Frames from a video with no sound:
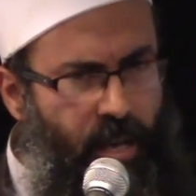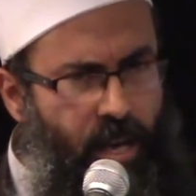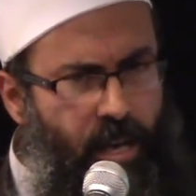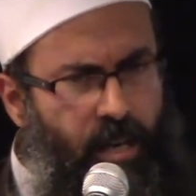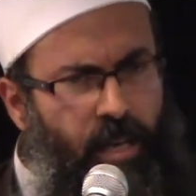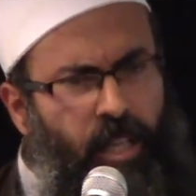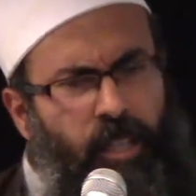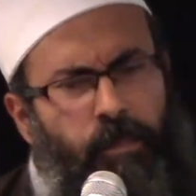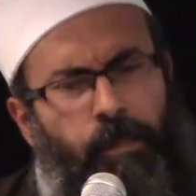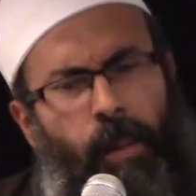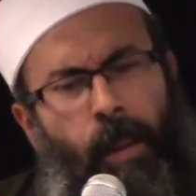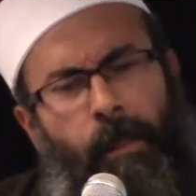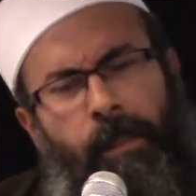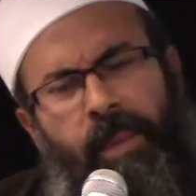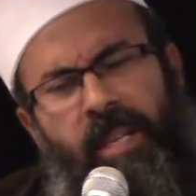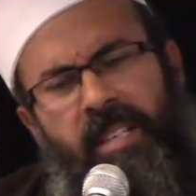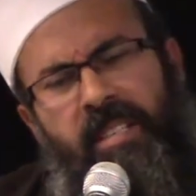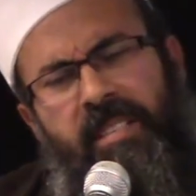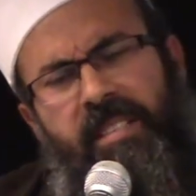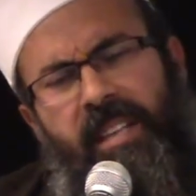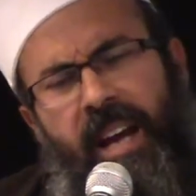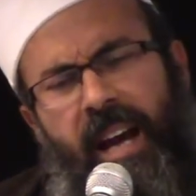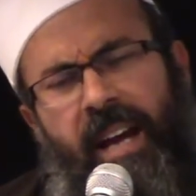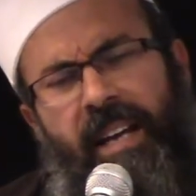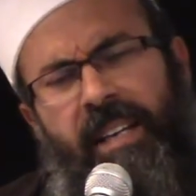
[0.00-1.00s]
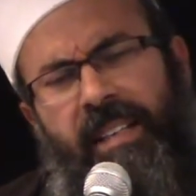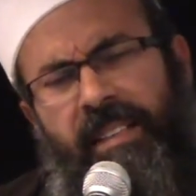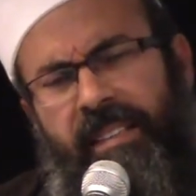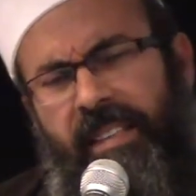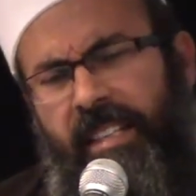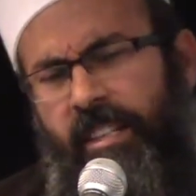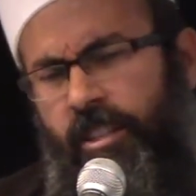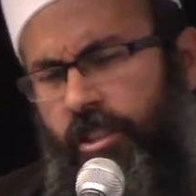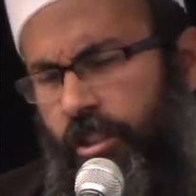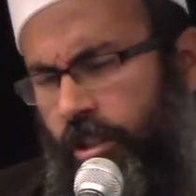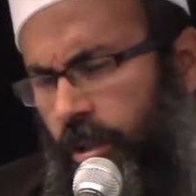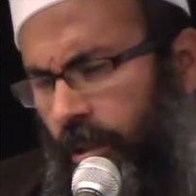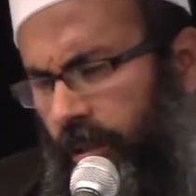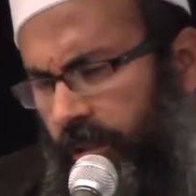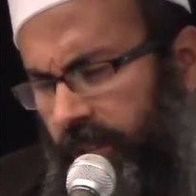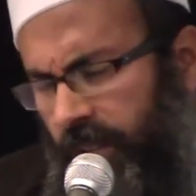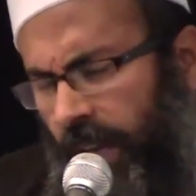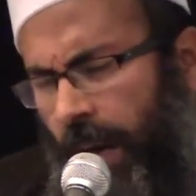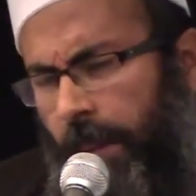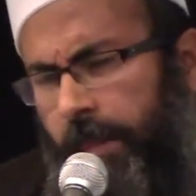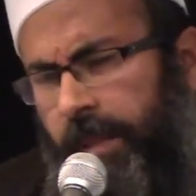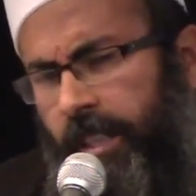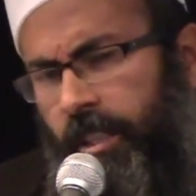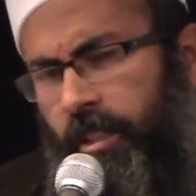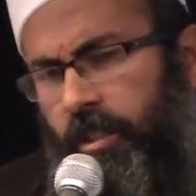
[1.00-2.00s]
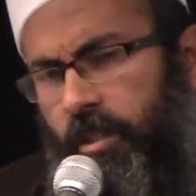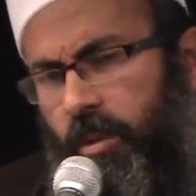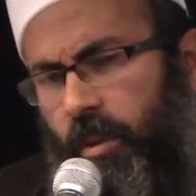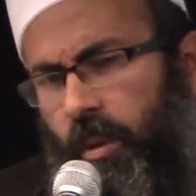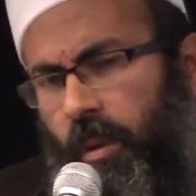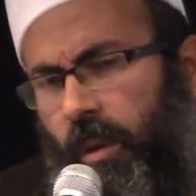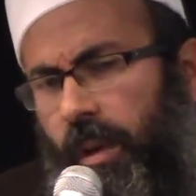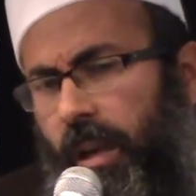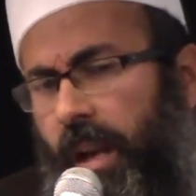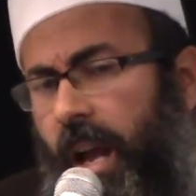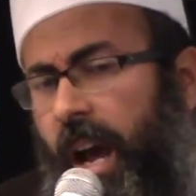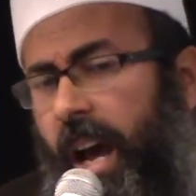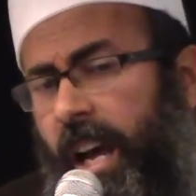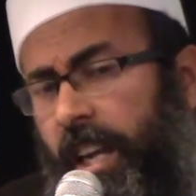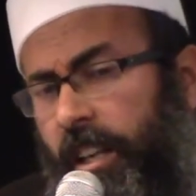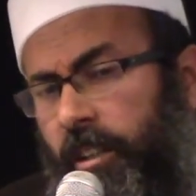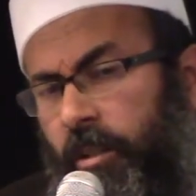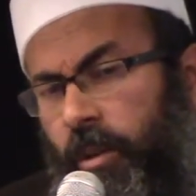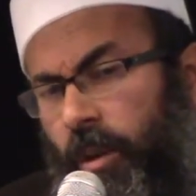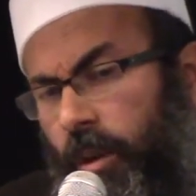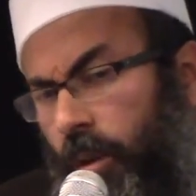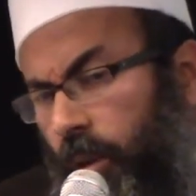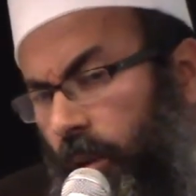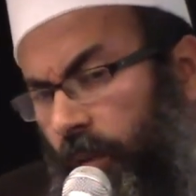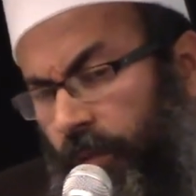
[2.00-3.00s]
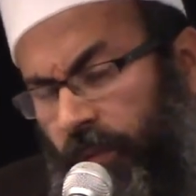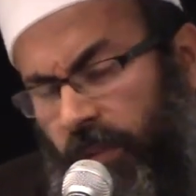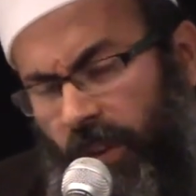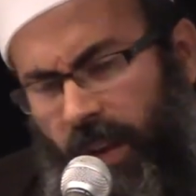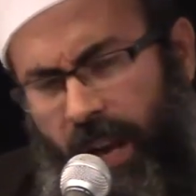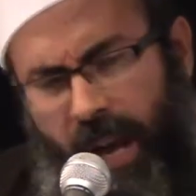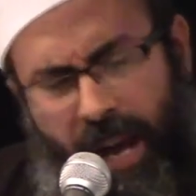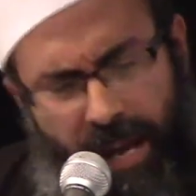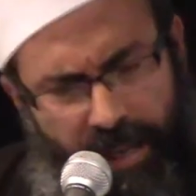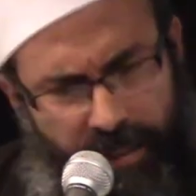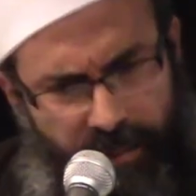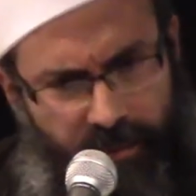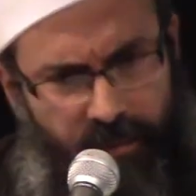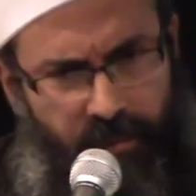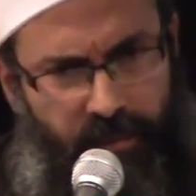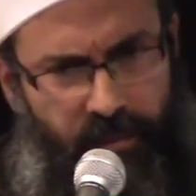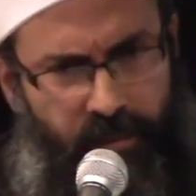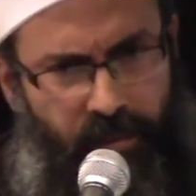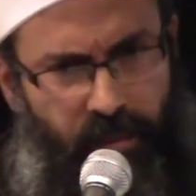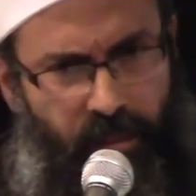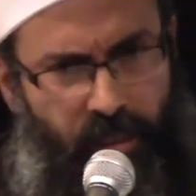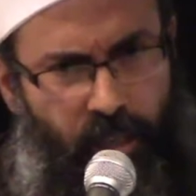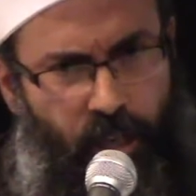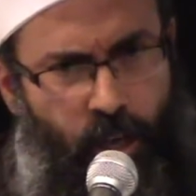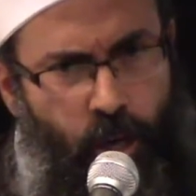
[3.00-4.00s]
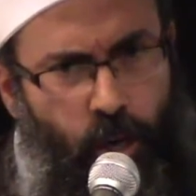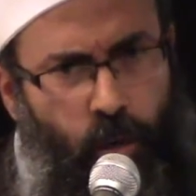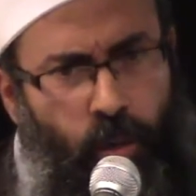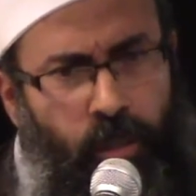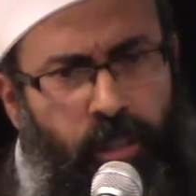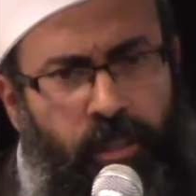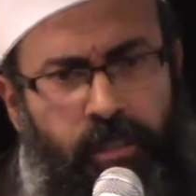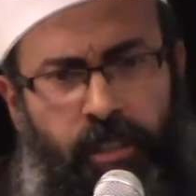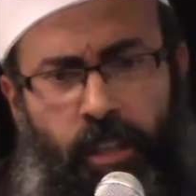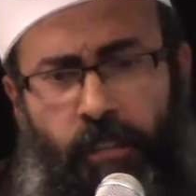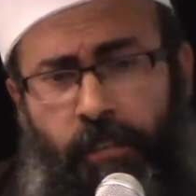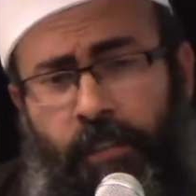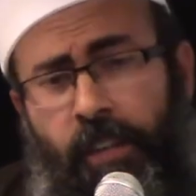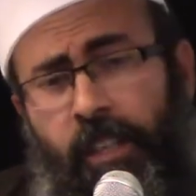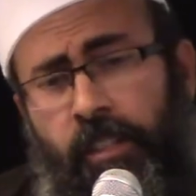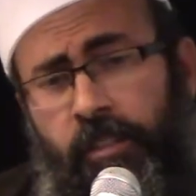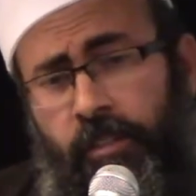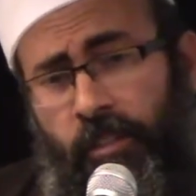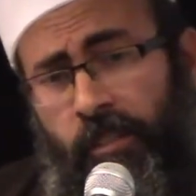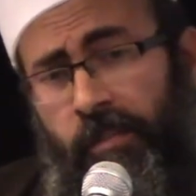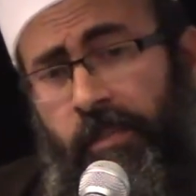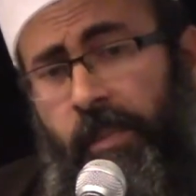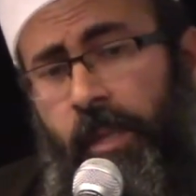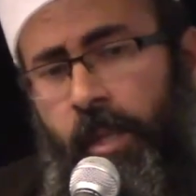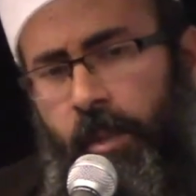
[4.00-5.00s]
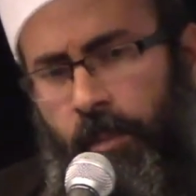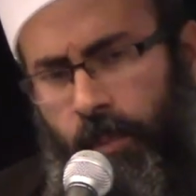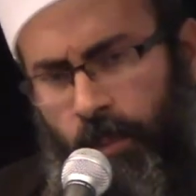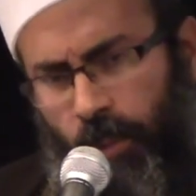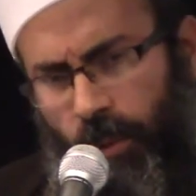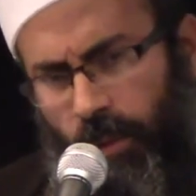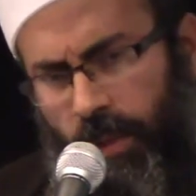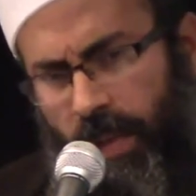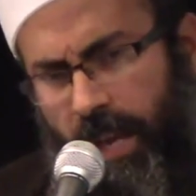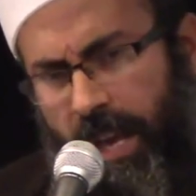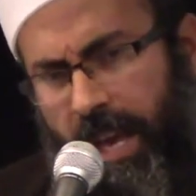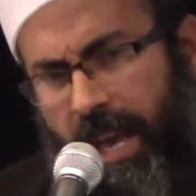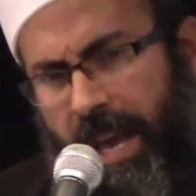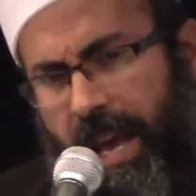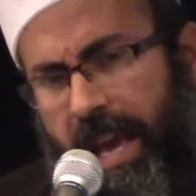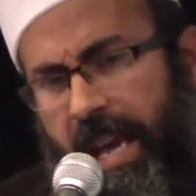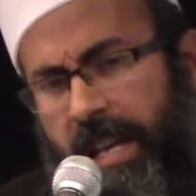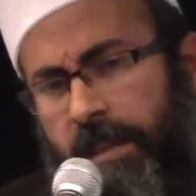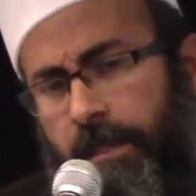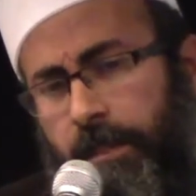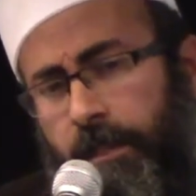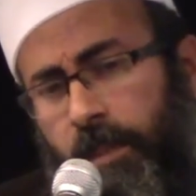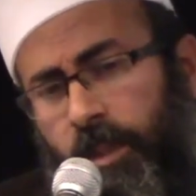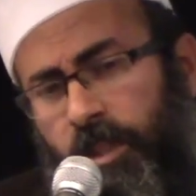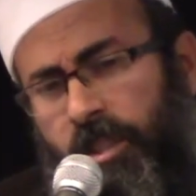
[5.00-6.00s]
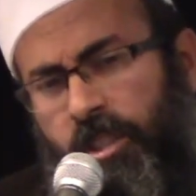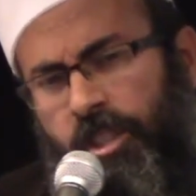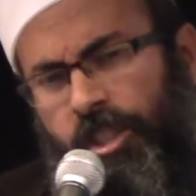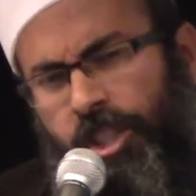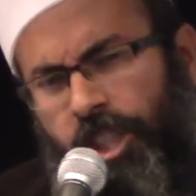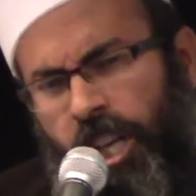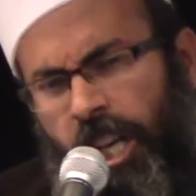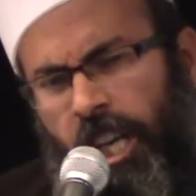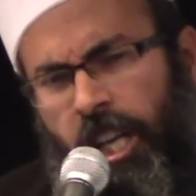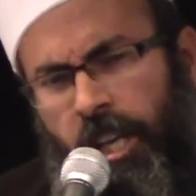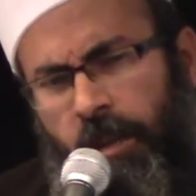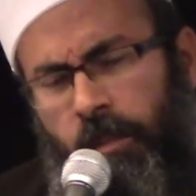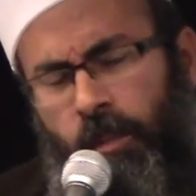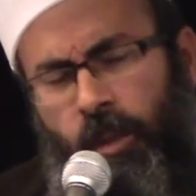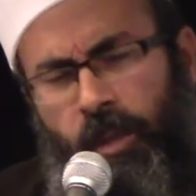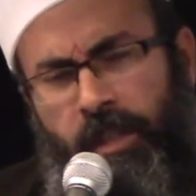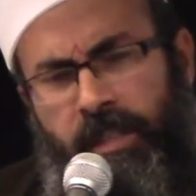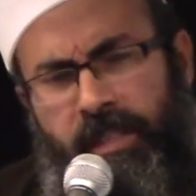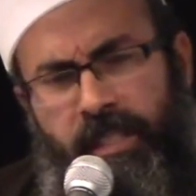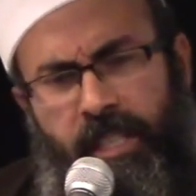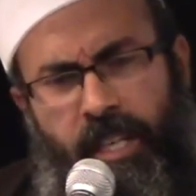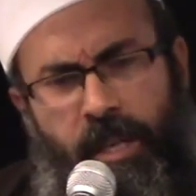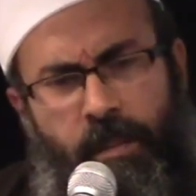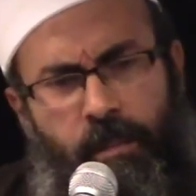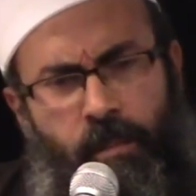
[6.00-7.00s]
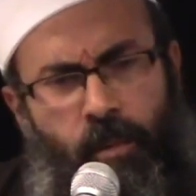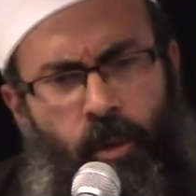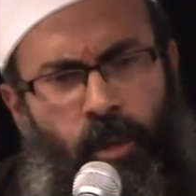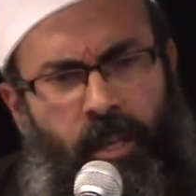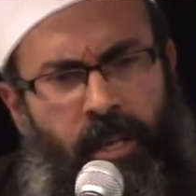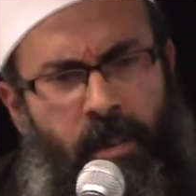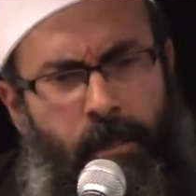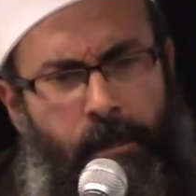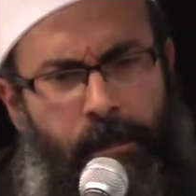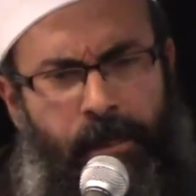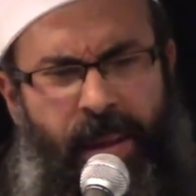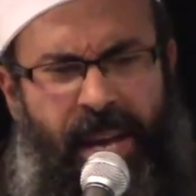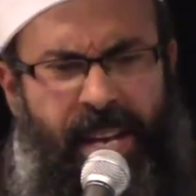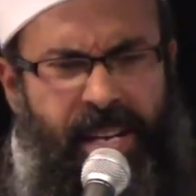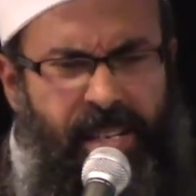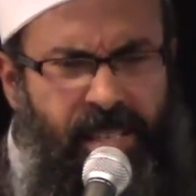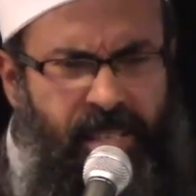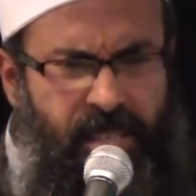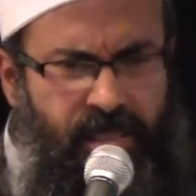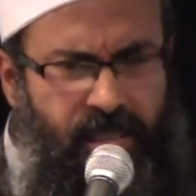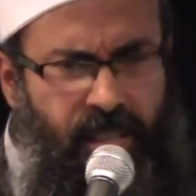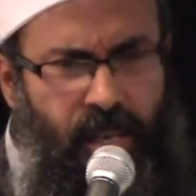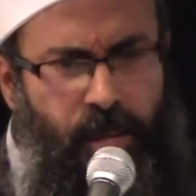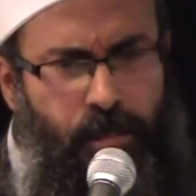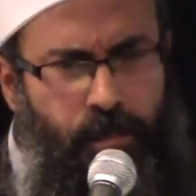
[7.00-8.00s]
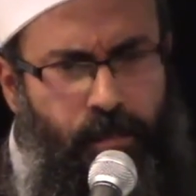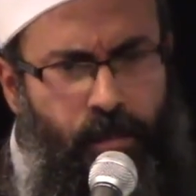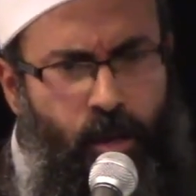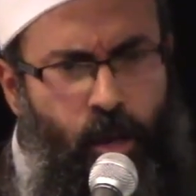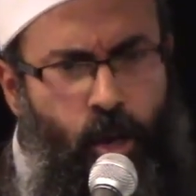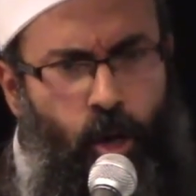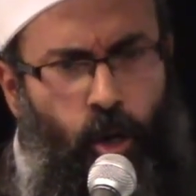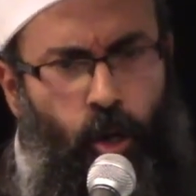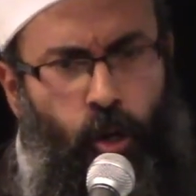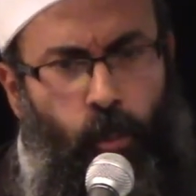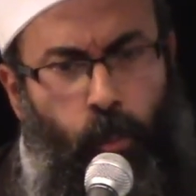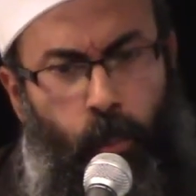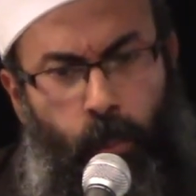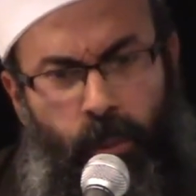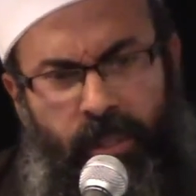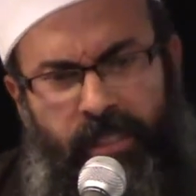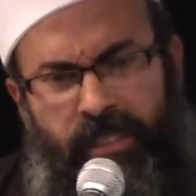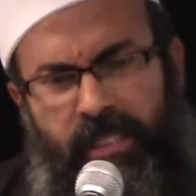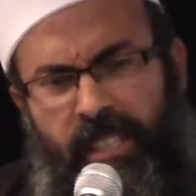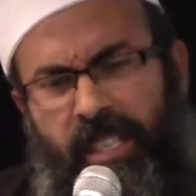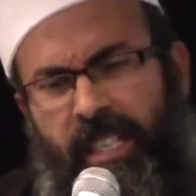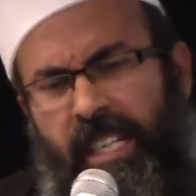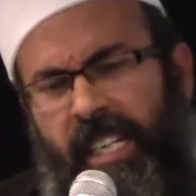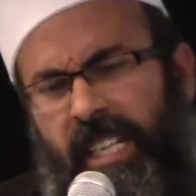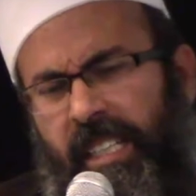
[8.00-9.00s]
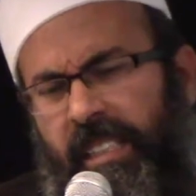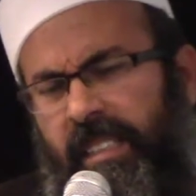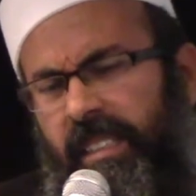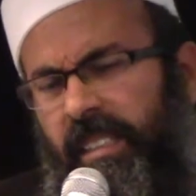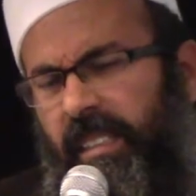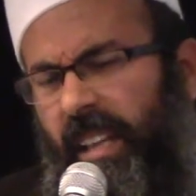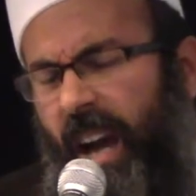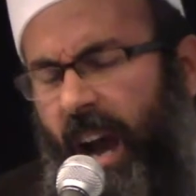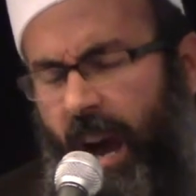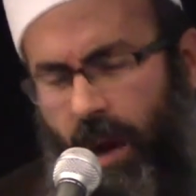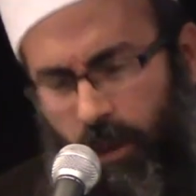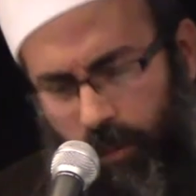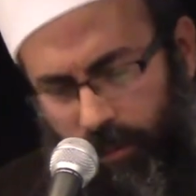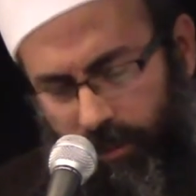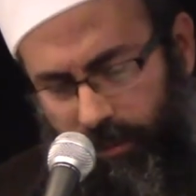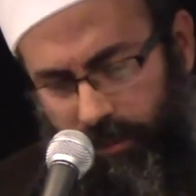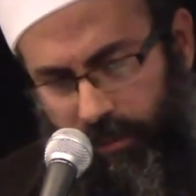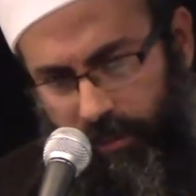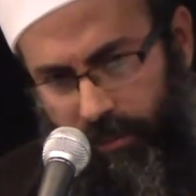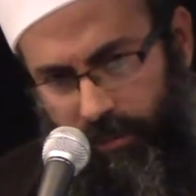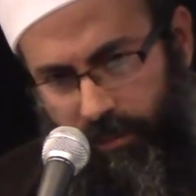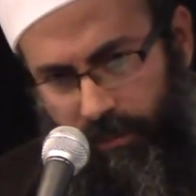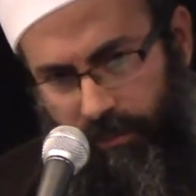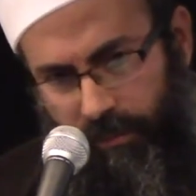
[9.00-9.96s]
Not publicize their shortcomings online or offline, or in the front of people, and put shame on them or embarrass them, or put their head down